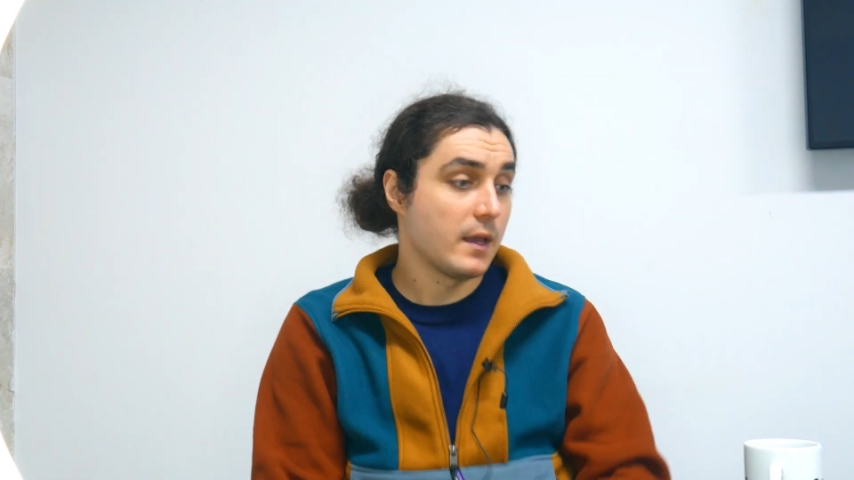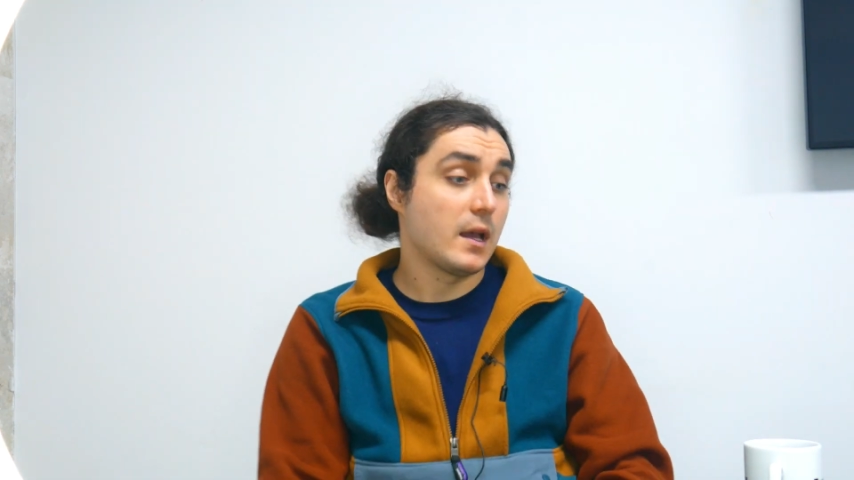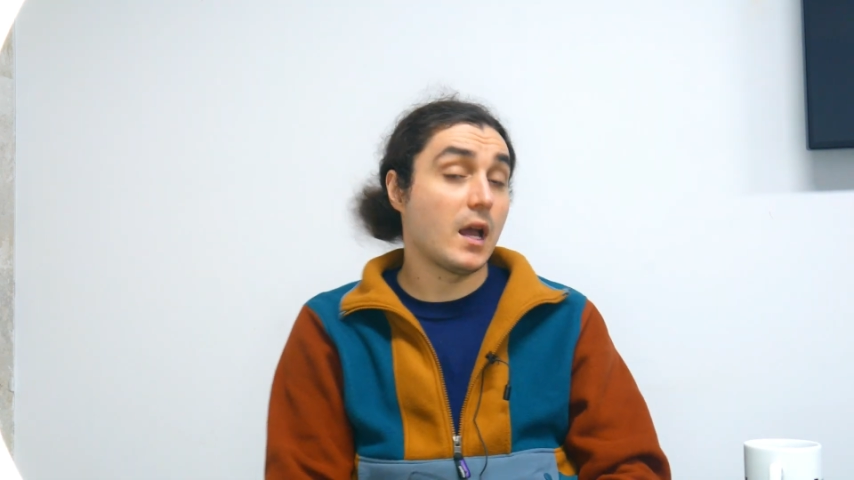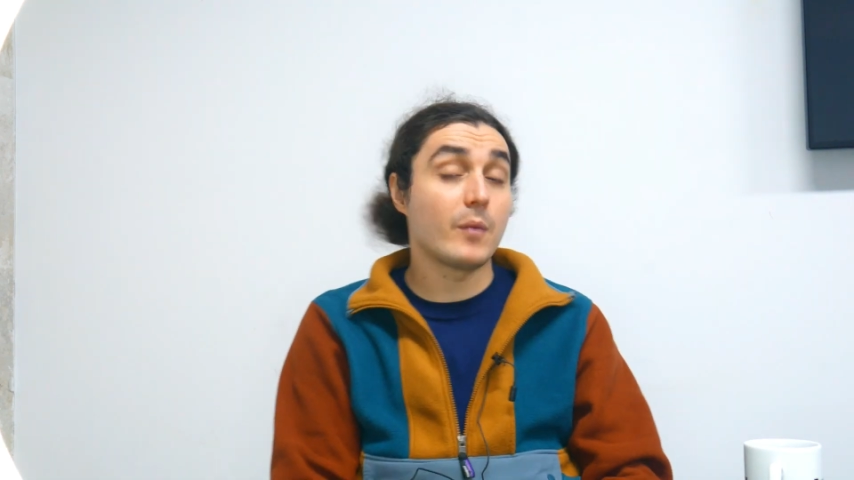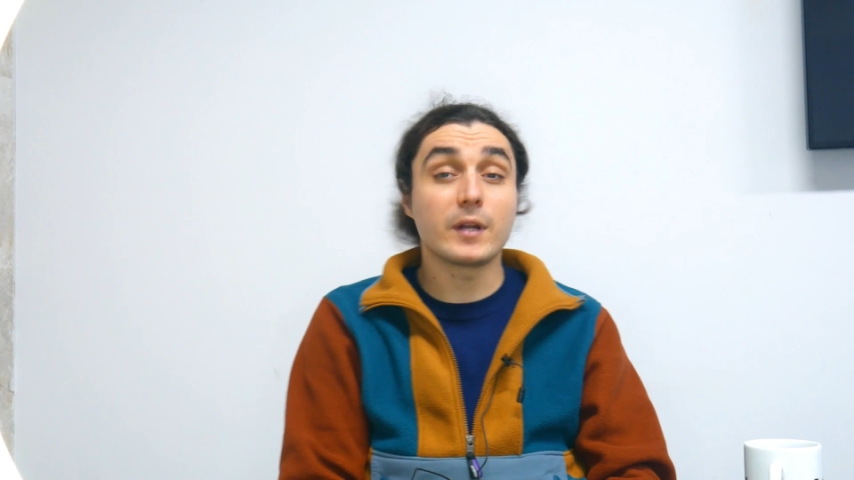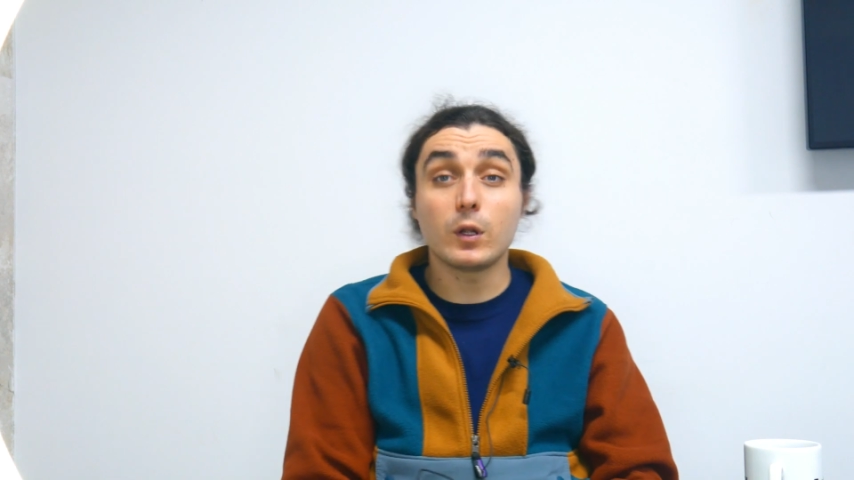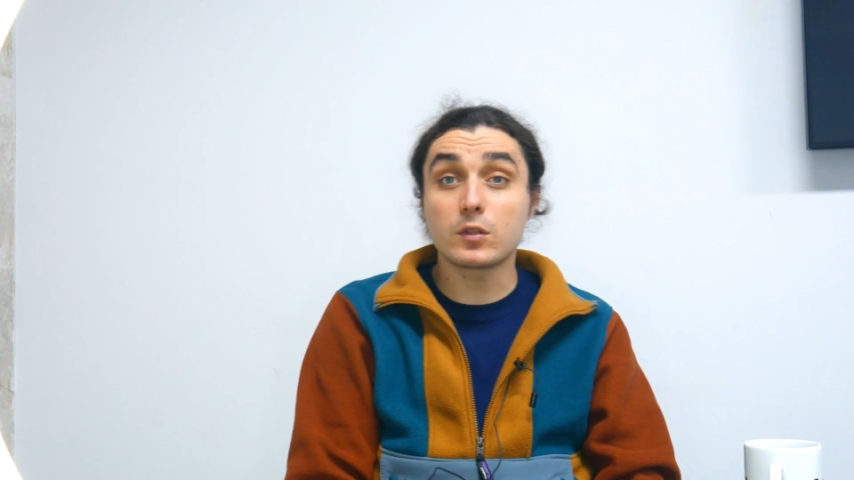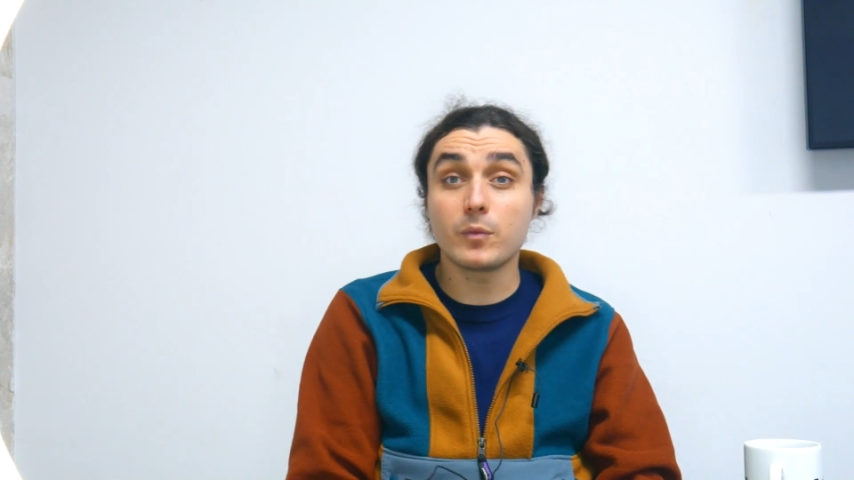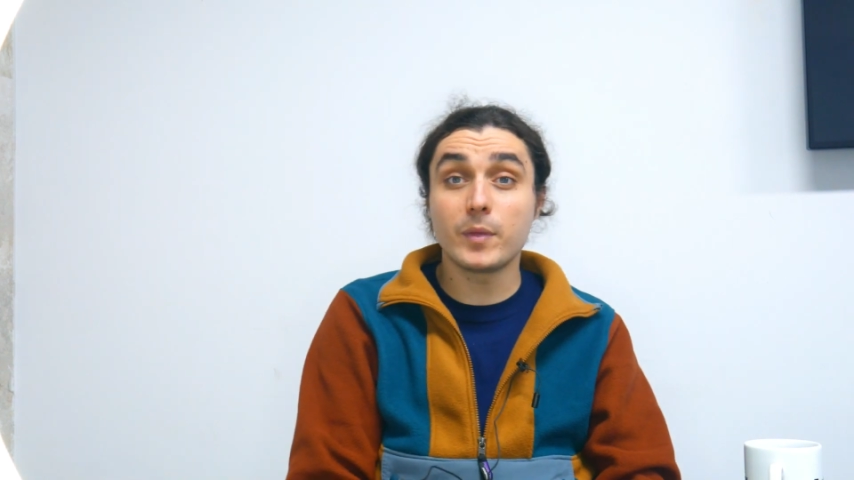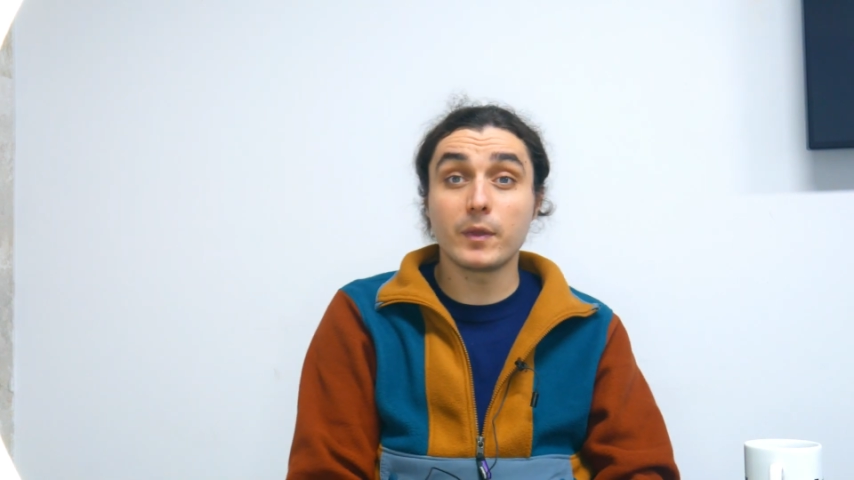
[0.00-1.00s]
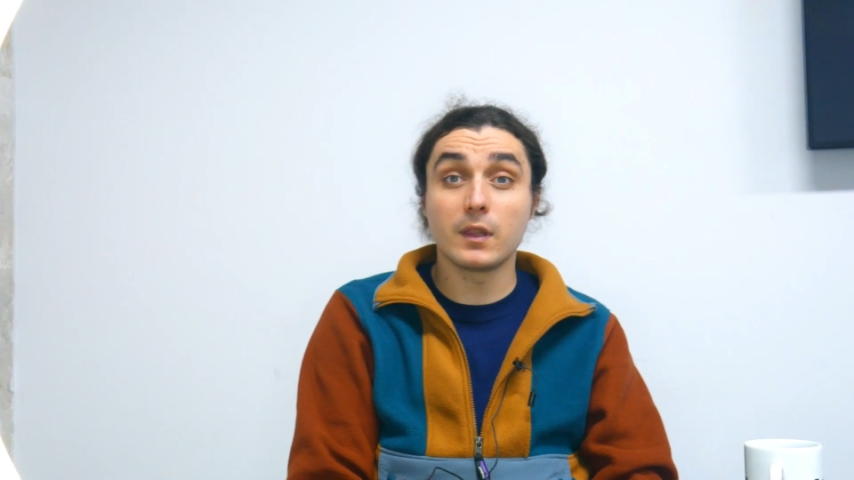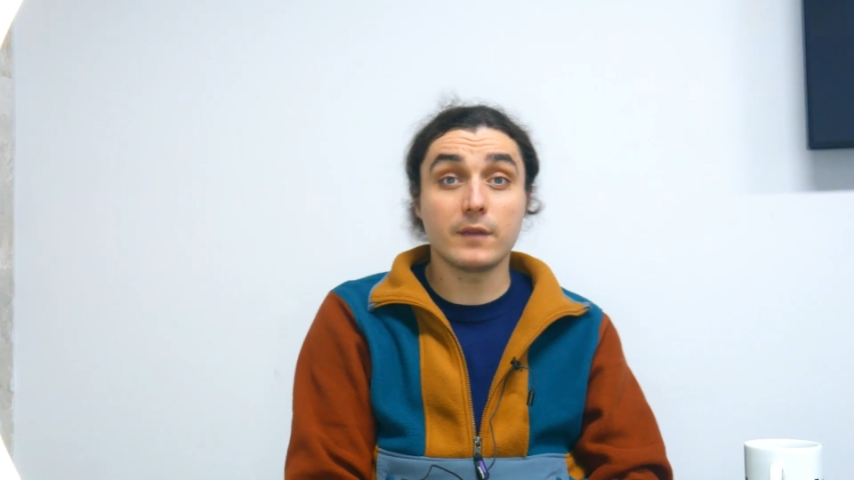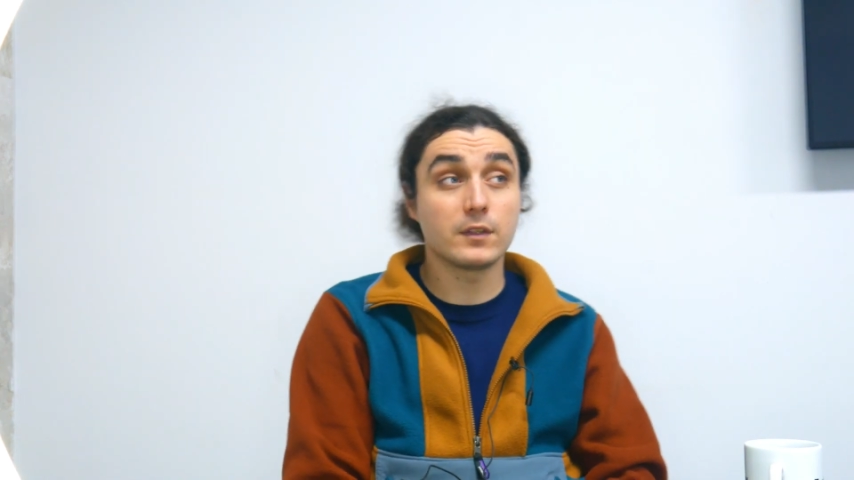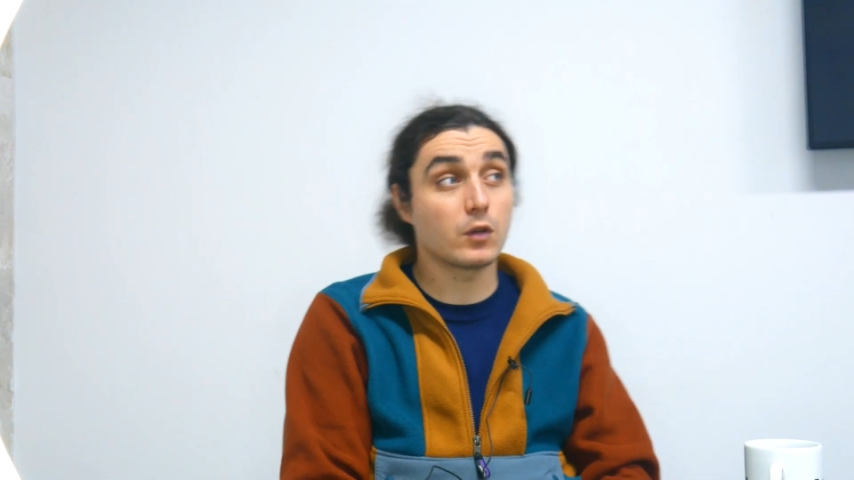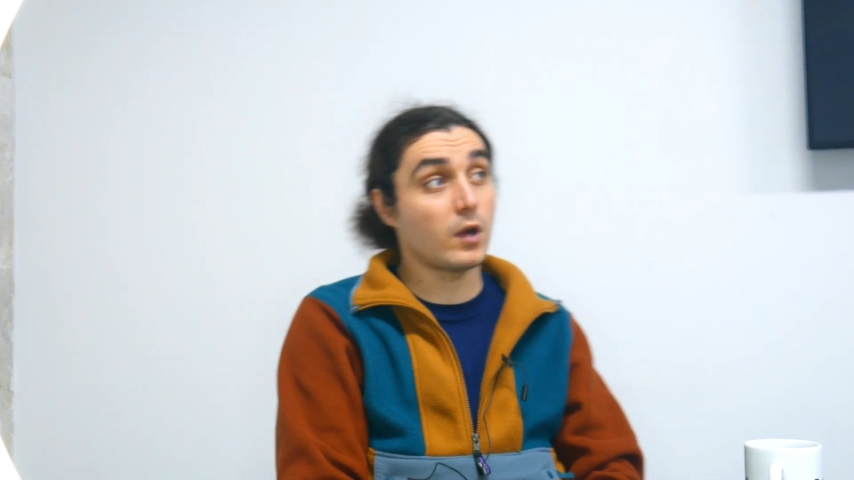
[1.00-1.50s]
But also people
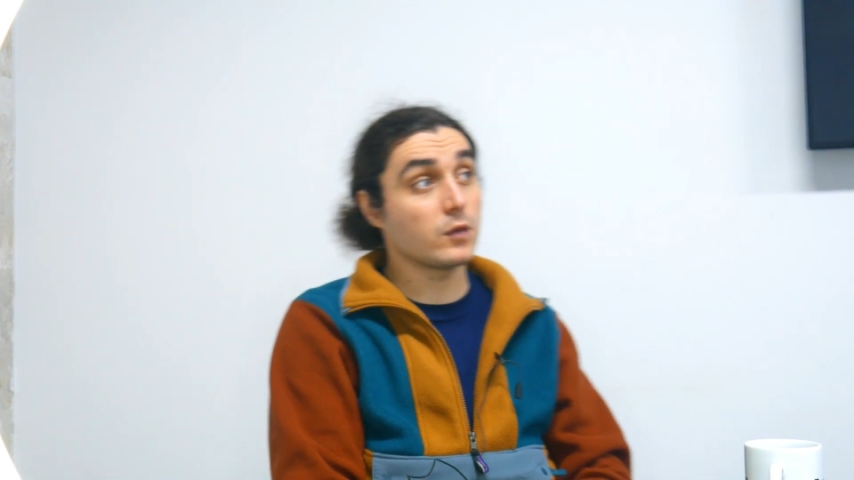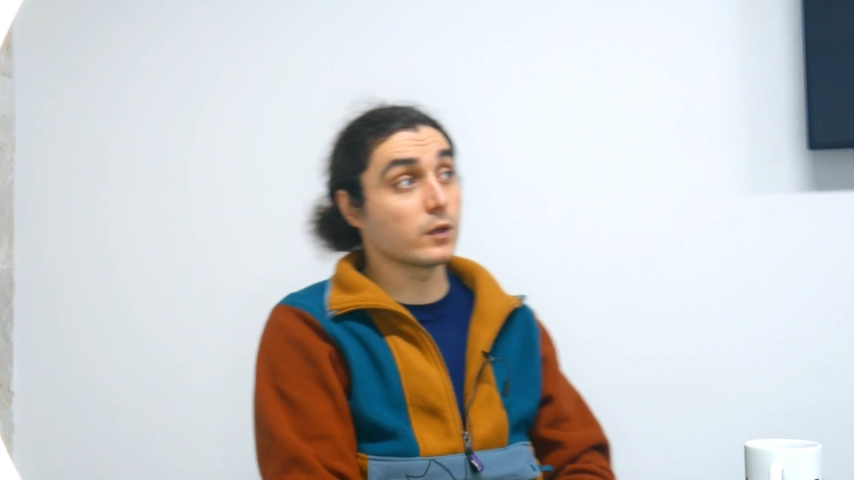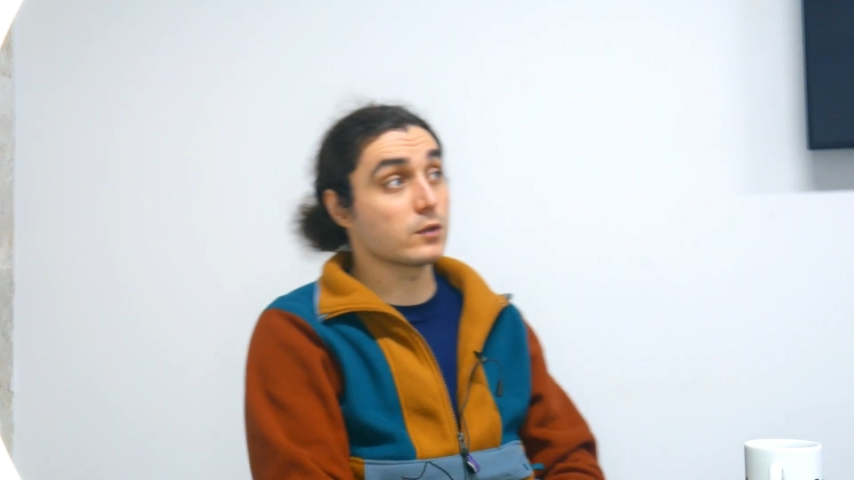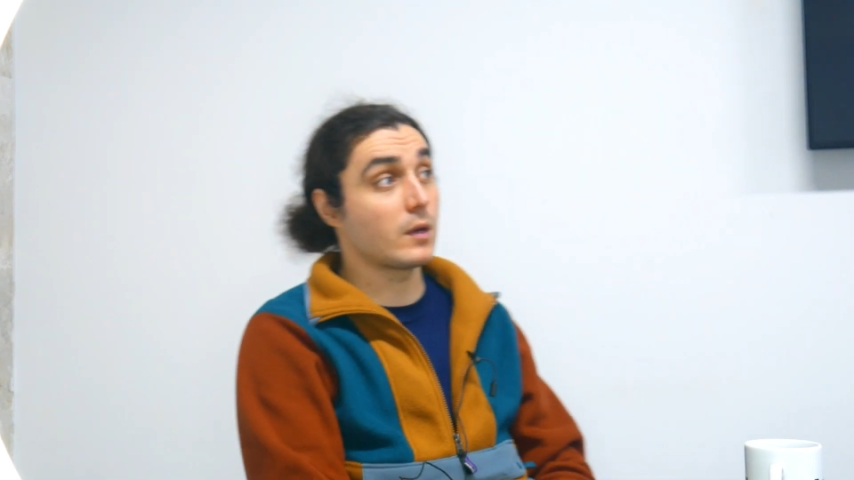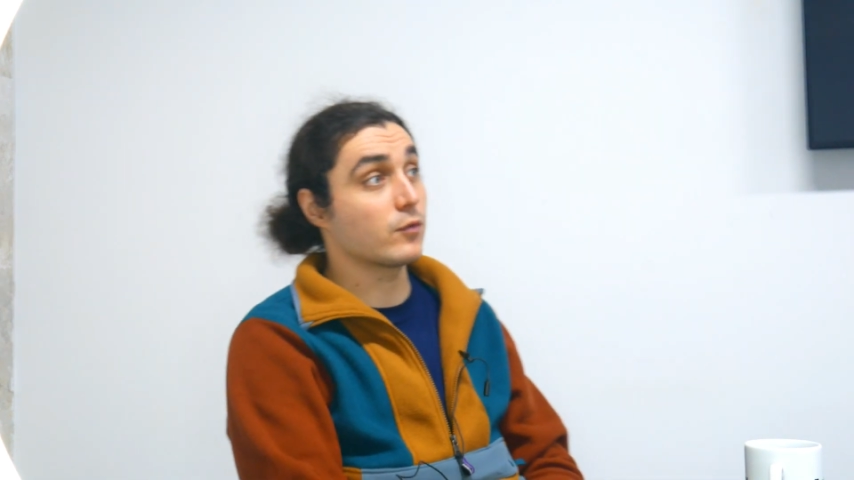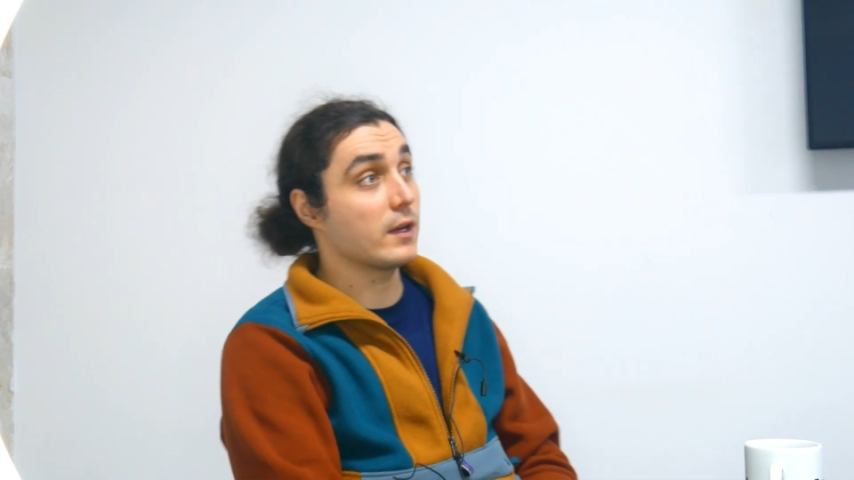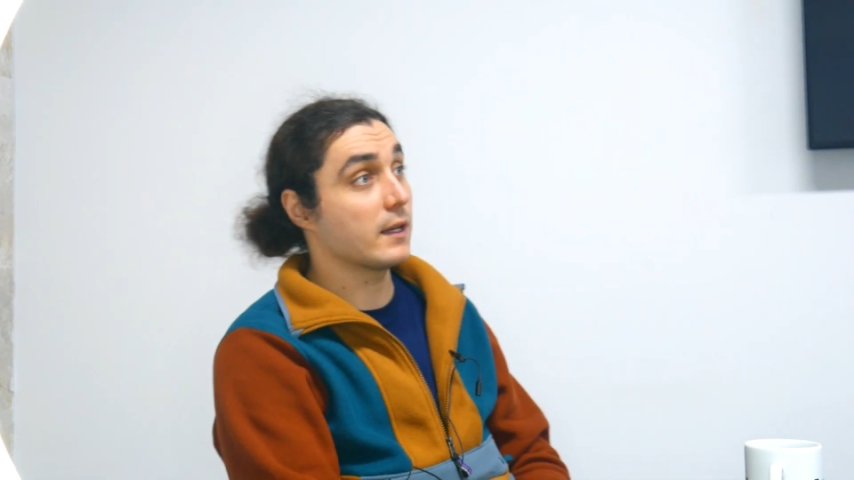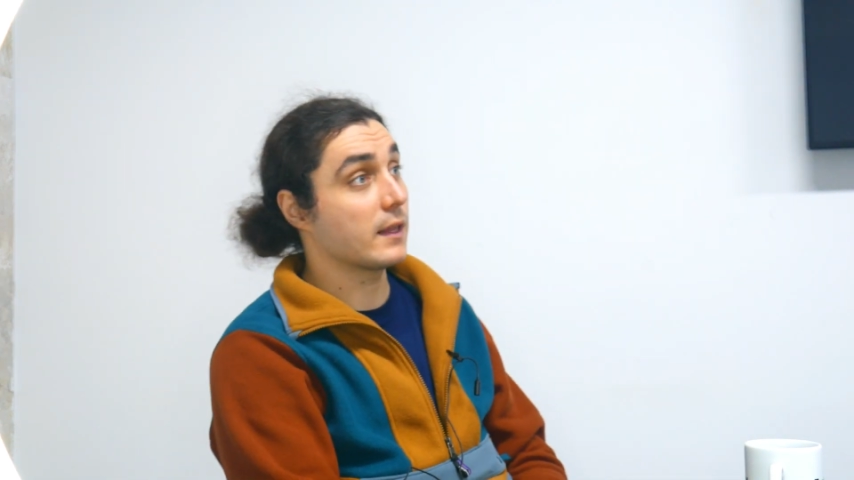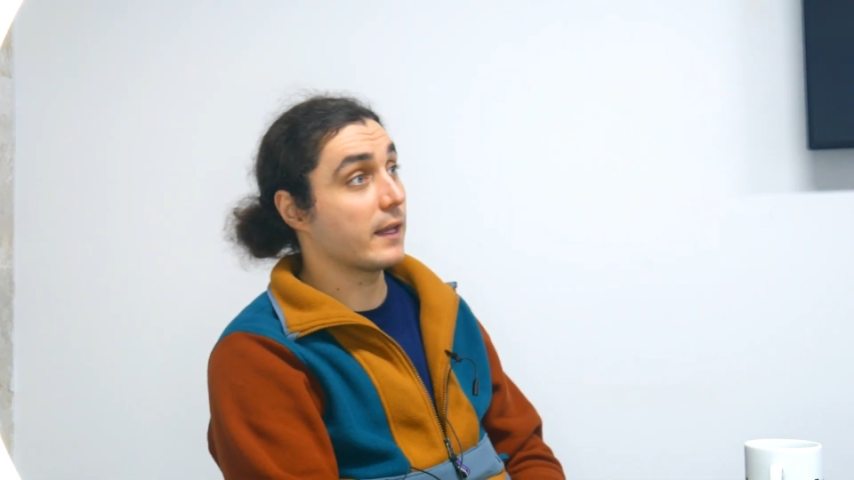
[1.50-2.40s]
love the crowd work, so I'm trying to,